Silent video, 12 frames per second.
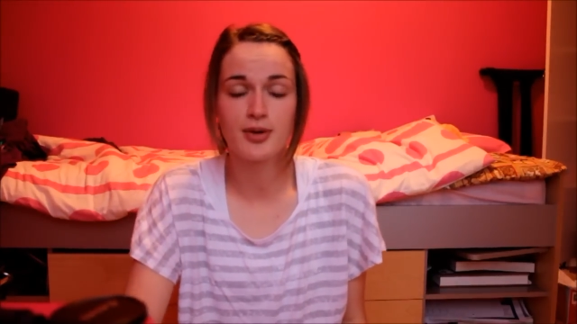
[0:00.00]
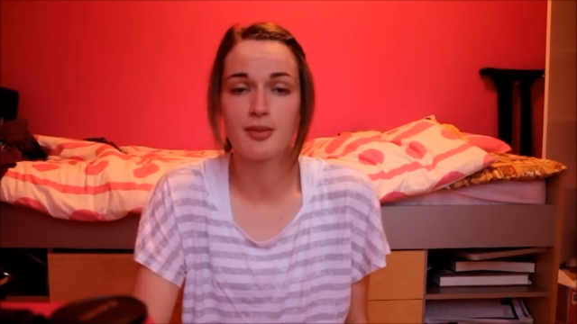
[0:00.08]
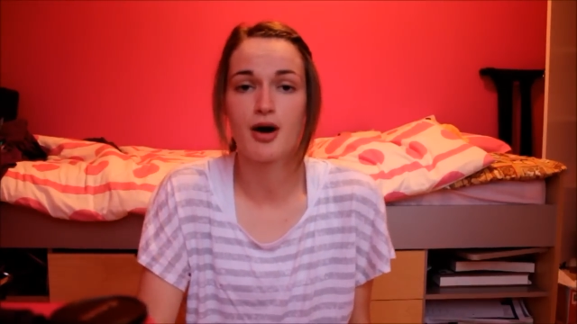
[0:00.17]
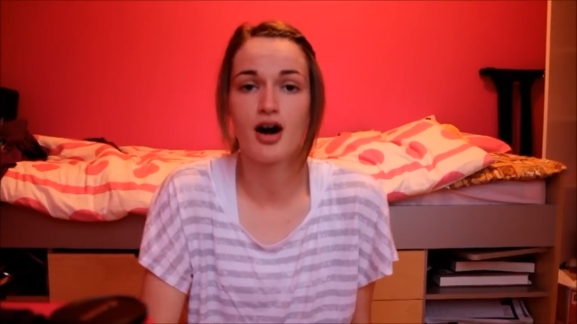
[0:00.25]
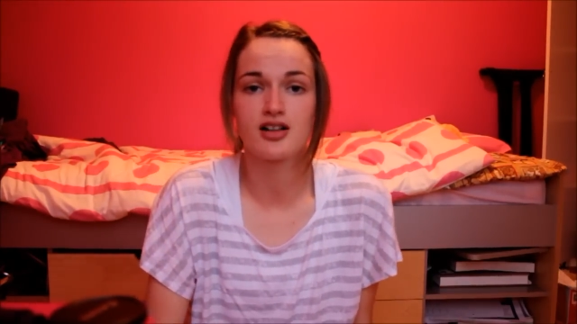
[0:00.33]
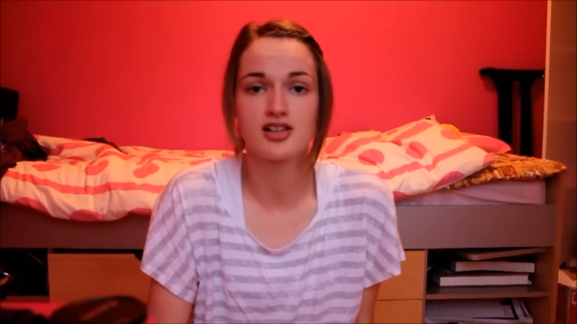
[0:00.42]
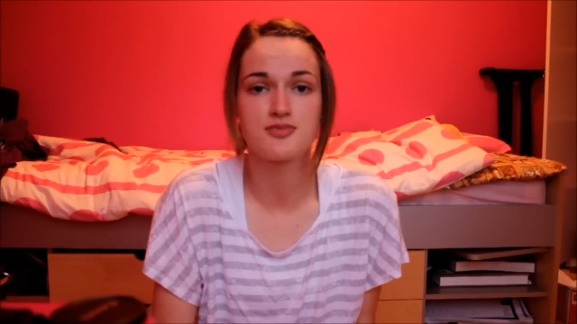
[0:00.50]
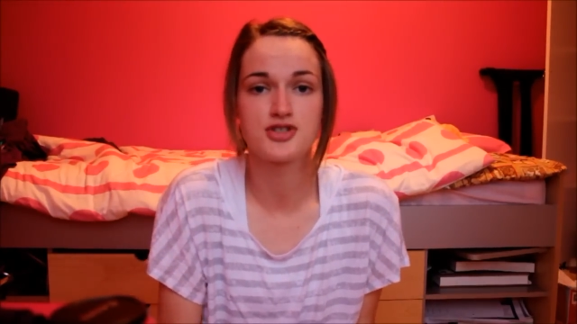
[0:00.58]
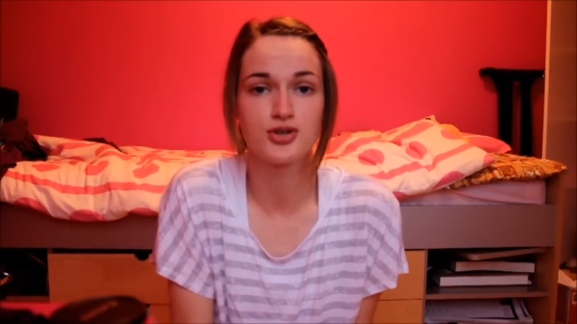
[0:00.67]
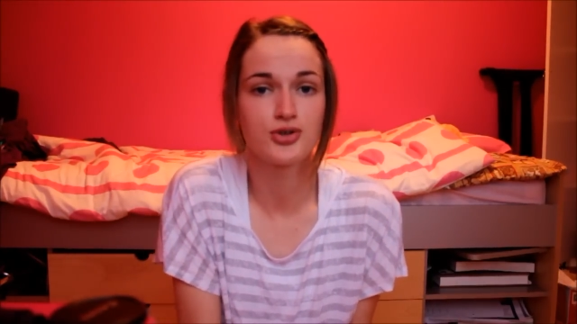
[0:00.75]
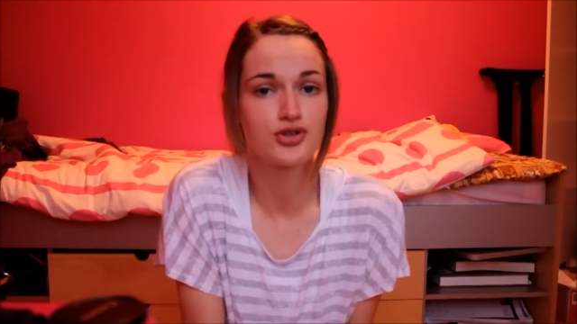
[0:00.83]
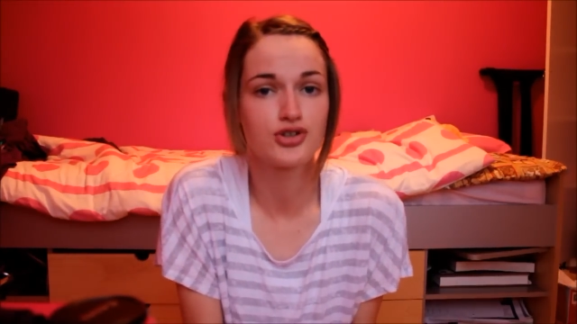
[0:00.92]
apocalypse,
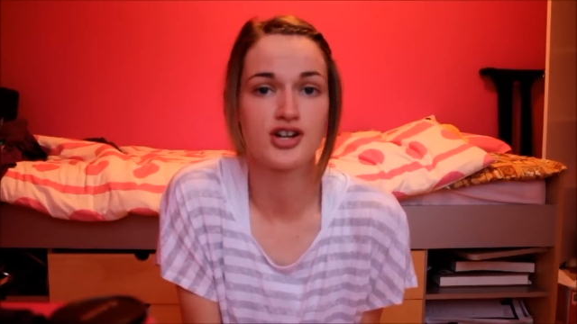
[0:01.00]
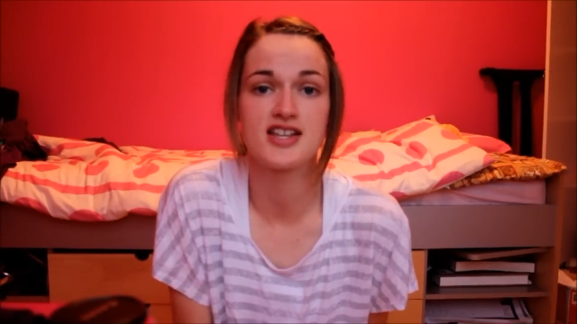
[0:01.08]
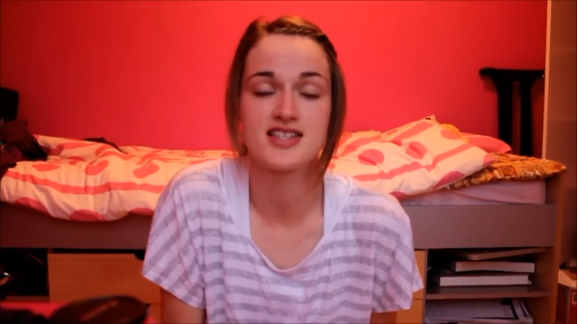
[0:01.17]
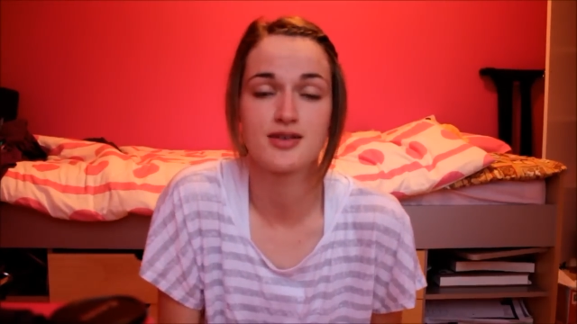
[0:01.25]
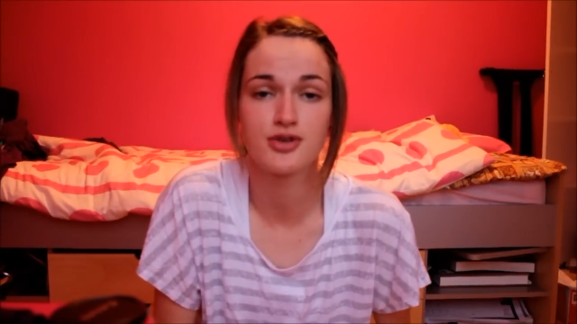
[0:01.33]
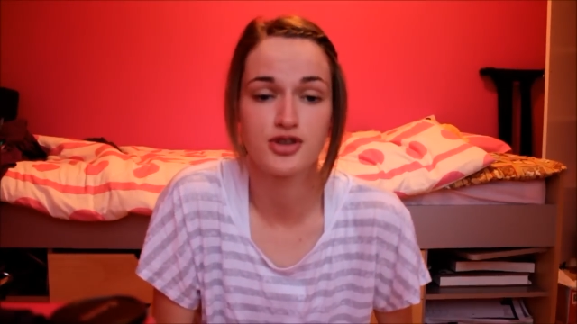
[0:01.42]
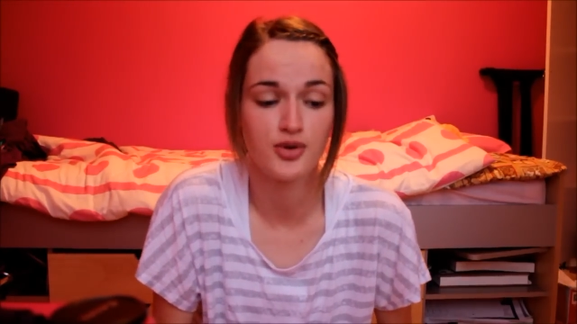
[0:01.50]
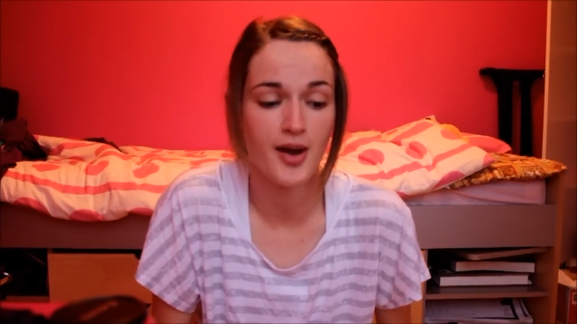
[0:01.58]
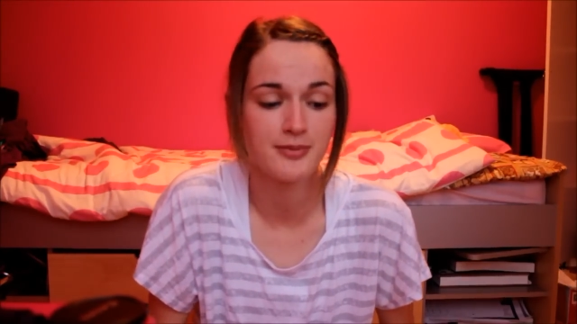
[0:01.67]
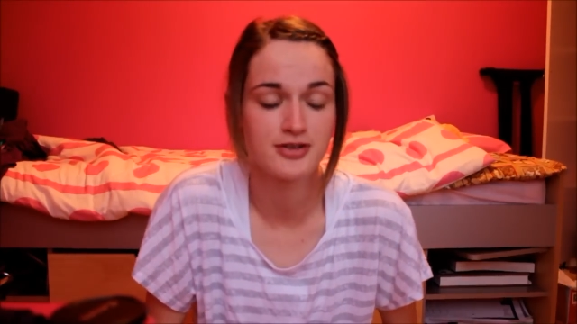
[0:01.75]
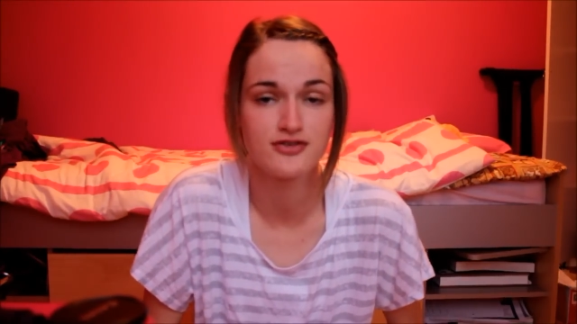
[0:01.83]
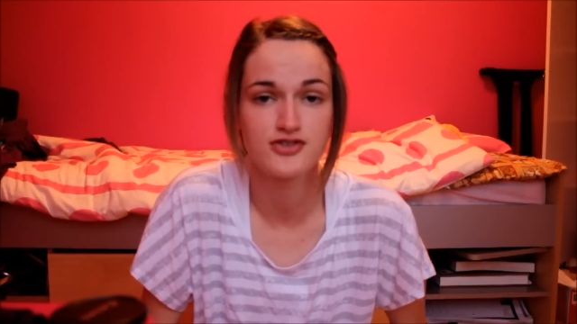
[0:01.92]
go crazy with your
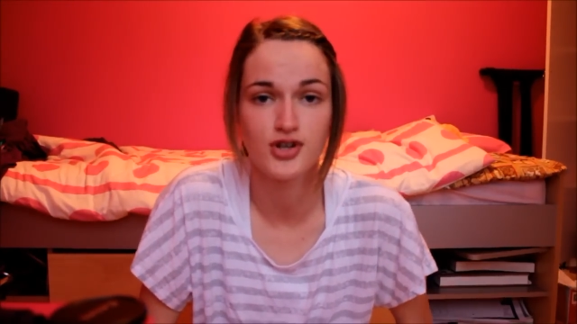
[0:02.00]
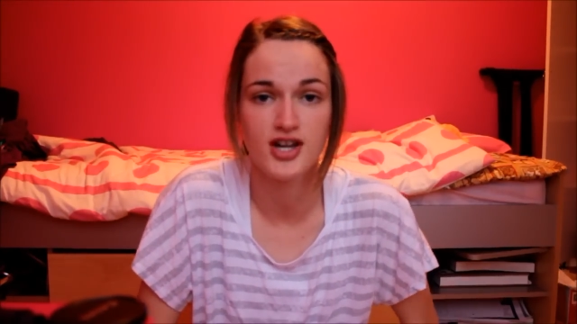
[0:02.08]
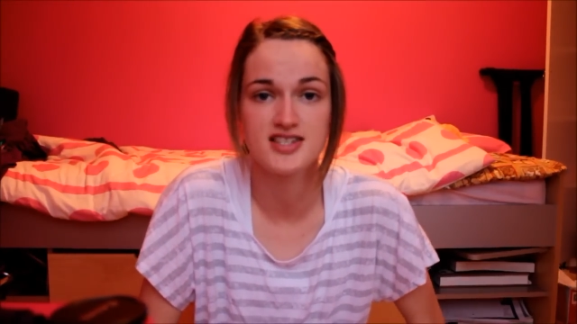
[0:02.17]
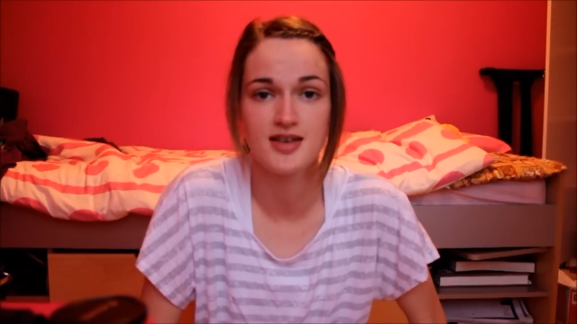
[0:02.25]
weapon of choice.